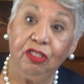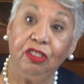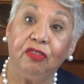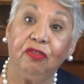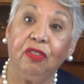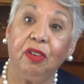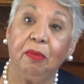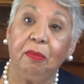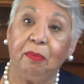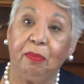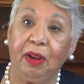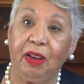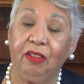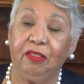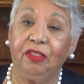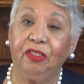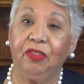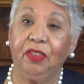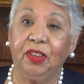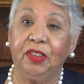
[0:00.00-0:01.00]
She's from
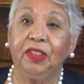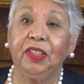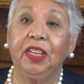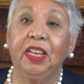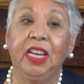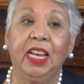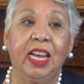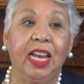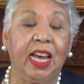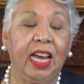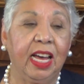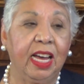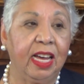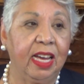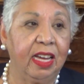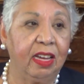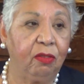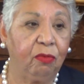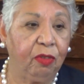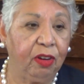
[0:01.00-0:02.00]
Brownsville,
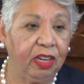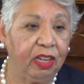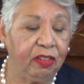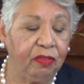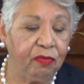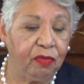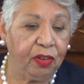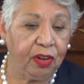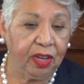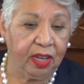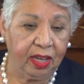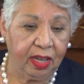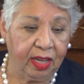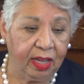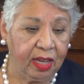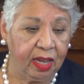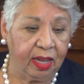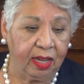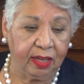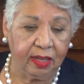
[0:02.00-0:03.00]
working for
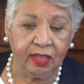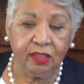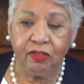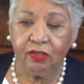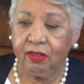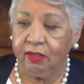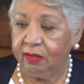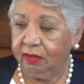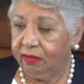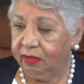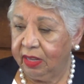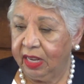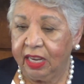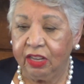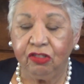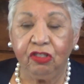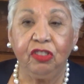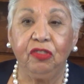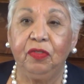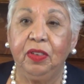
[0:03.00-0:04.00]
I
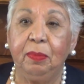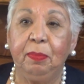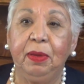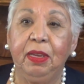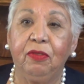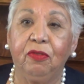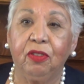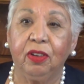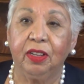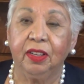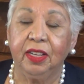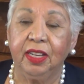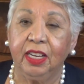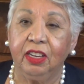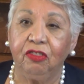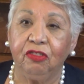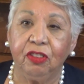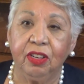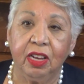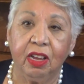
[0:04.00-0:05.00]
guess she's VP for
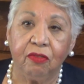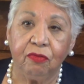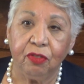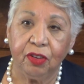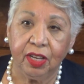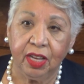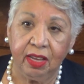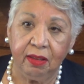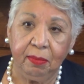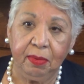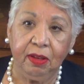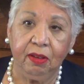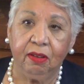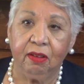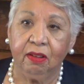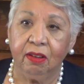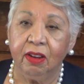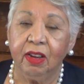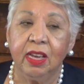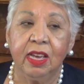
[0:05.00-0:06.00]
litigation now for
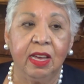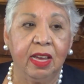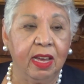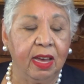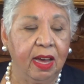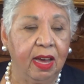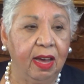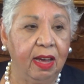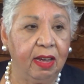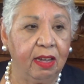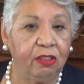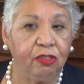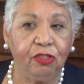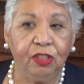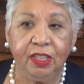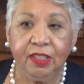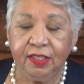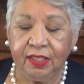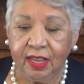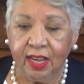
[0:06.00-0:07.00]
KBR.
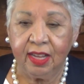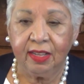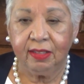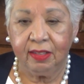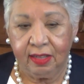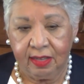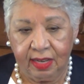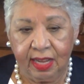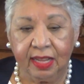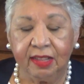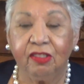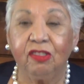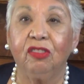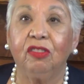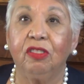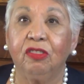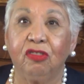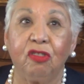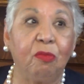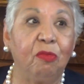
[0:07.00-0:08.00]
She's got
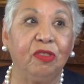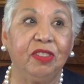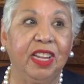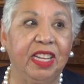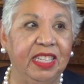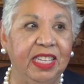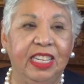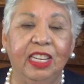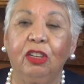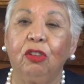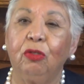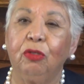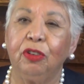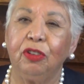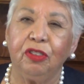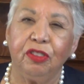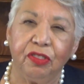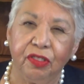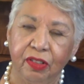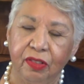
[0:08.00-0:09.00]
Somos Latina
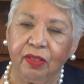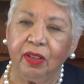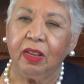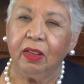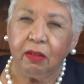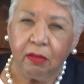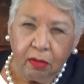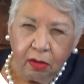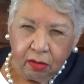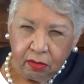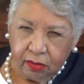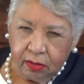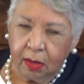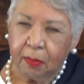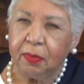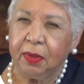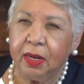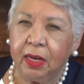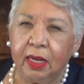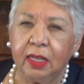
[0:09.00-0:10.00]
Lawyers.
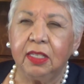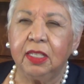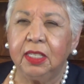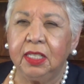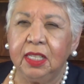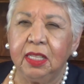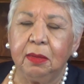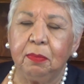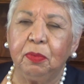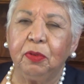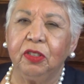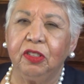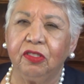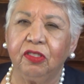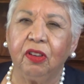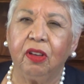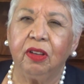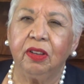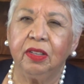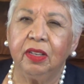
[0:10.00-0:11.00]
An entity that
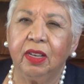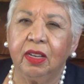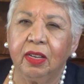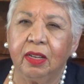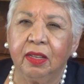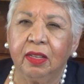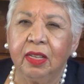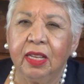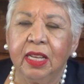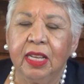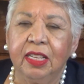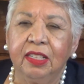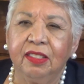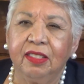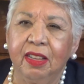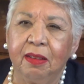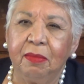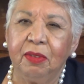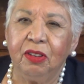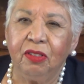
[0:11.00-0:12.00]
puts on
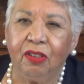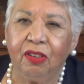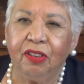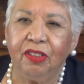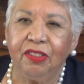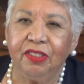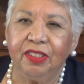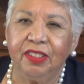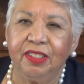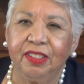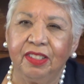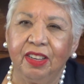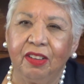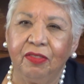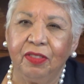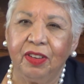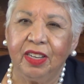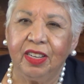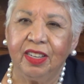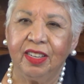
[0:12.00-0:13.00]
seminars and
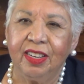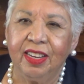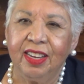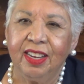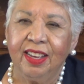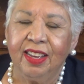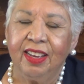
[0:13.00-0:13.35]
stuff, and